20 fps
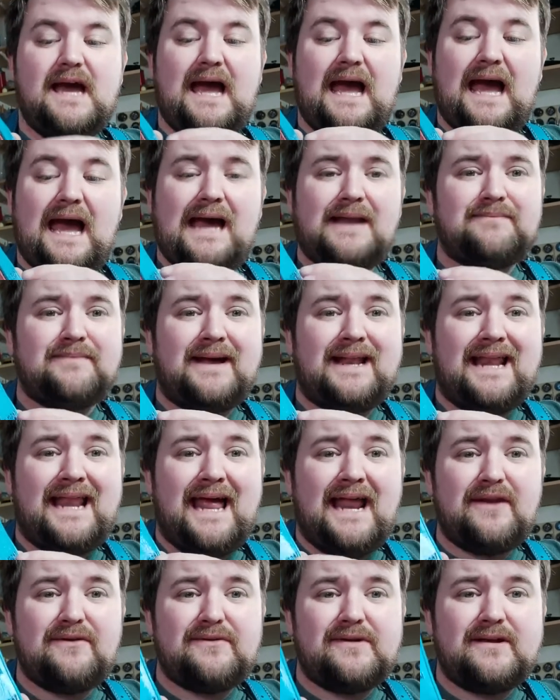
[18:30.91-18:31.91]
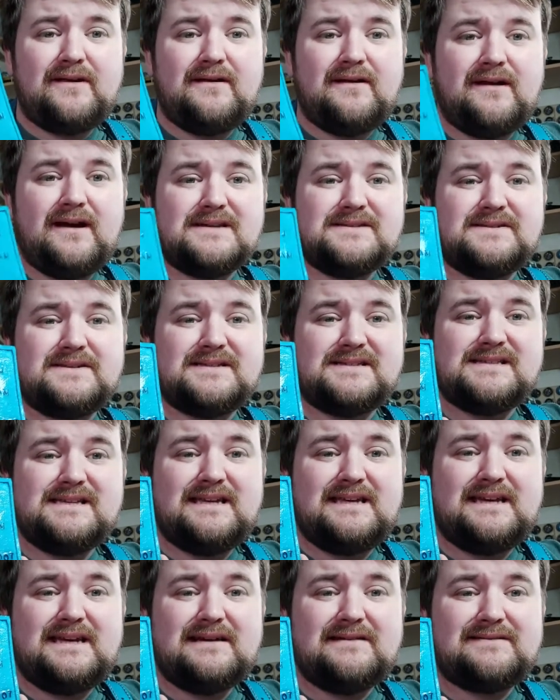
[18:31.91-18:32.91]
And my lettering, as you can
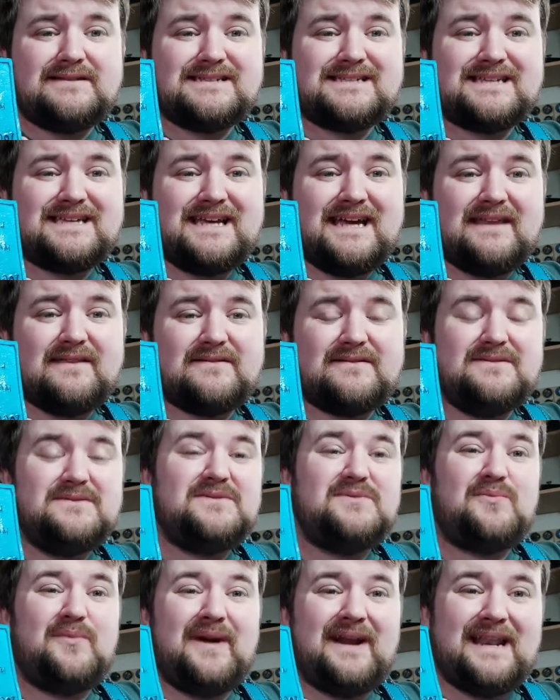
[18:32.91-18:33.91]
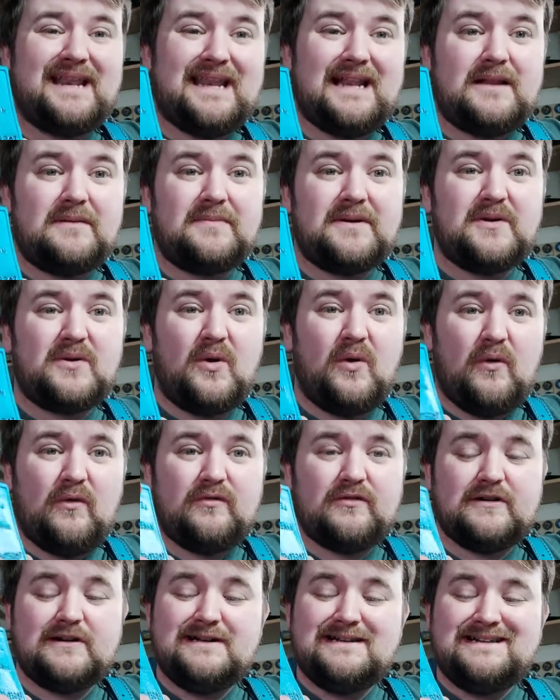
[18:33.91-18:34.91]
see here on the together, went a little bit
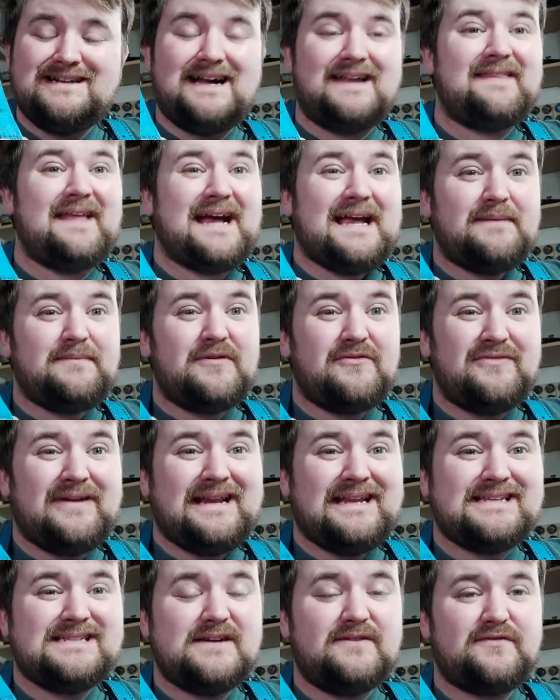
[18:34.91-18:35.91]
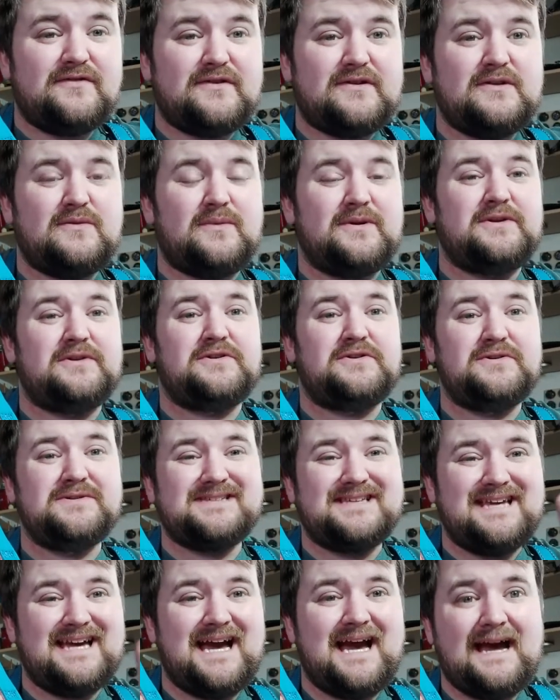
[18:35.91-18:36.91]
over. And that can be really difficult when you're
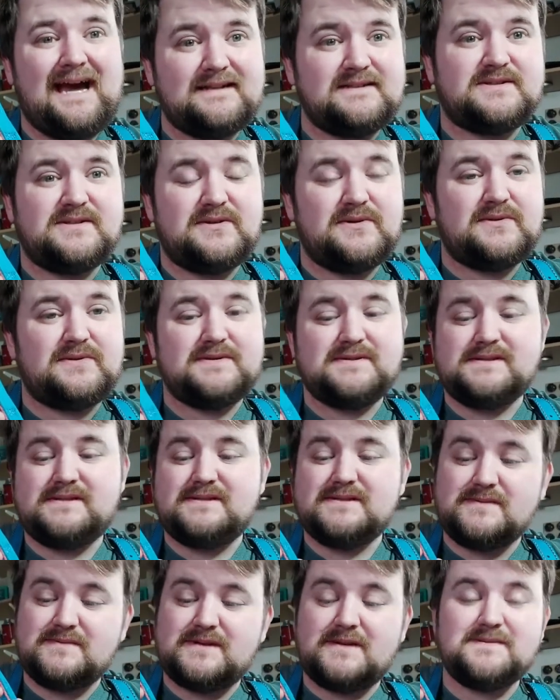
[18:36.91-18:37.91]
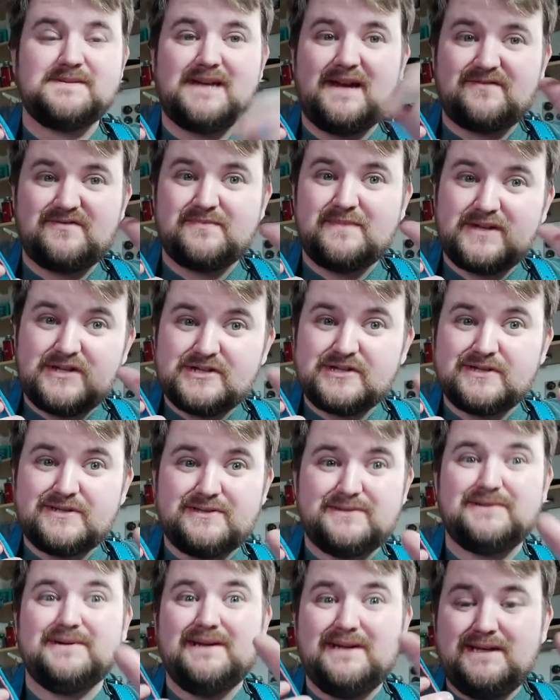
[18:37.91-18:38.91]
using hand tools. Sometimes you have to make sure
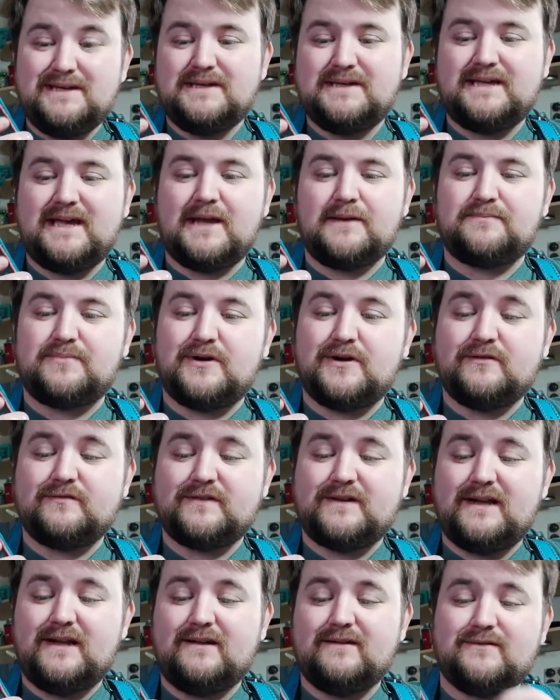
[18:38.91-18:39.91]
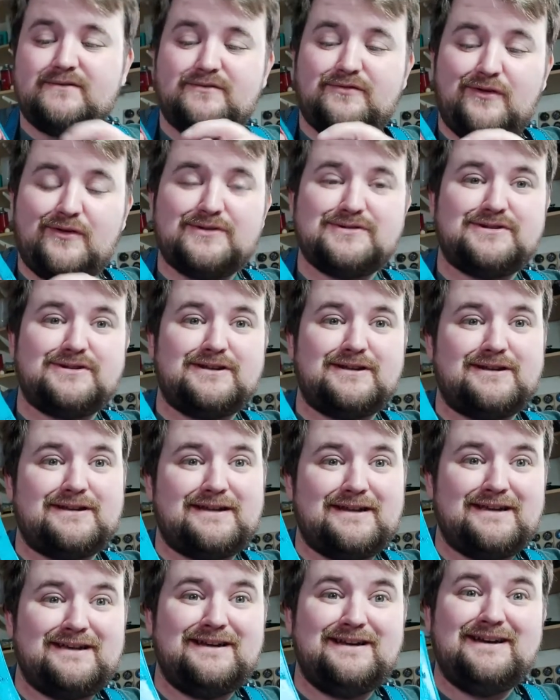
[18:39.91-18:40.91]
you, you get it perfectly.
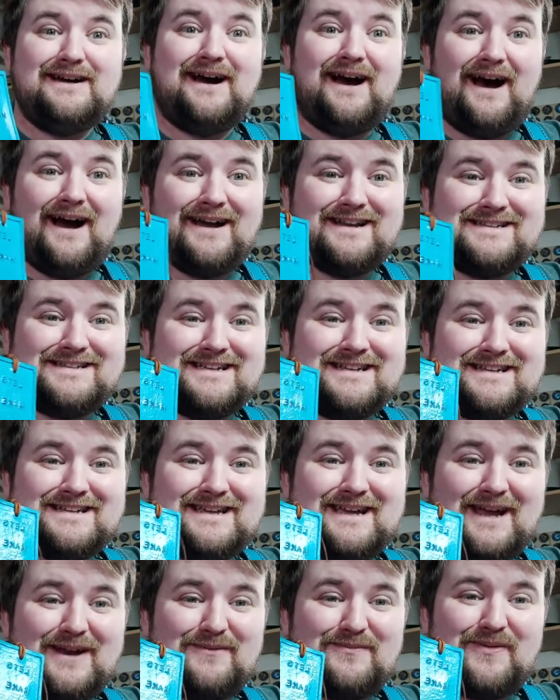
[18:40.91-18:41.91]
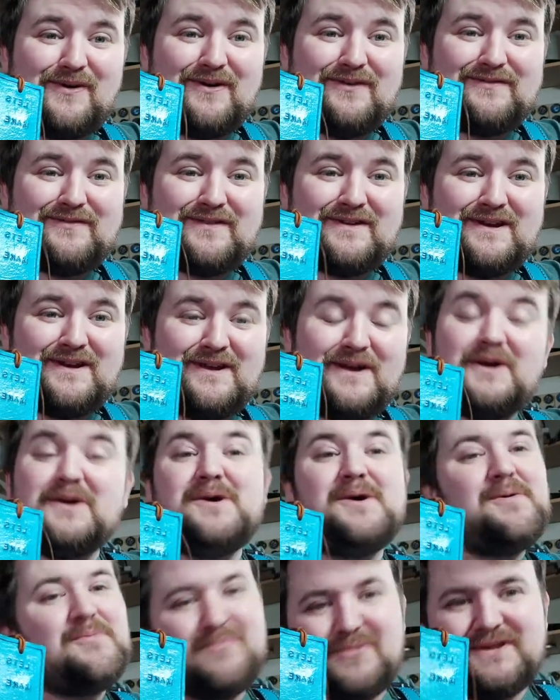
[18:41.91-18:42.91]
Unfortunately, I didn't get it perfectly here.
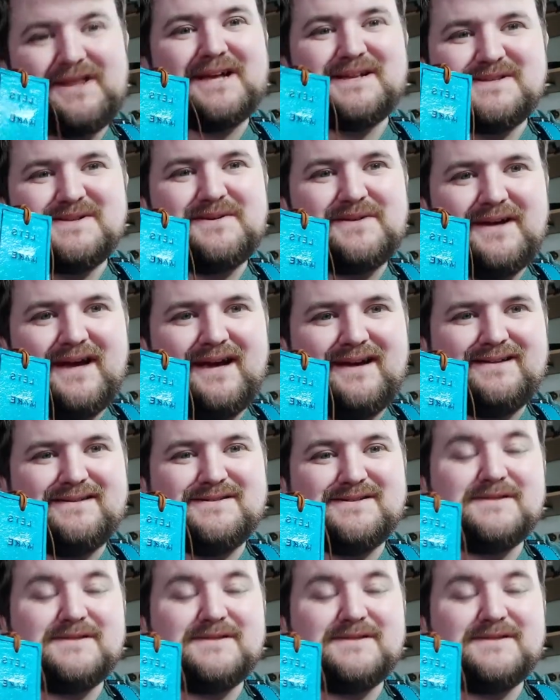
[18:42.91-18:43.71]
But that's okay.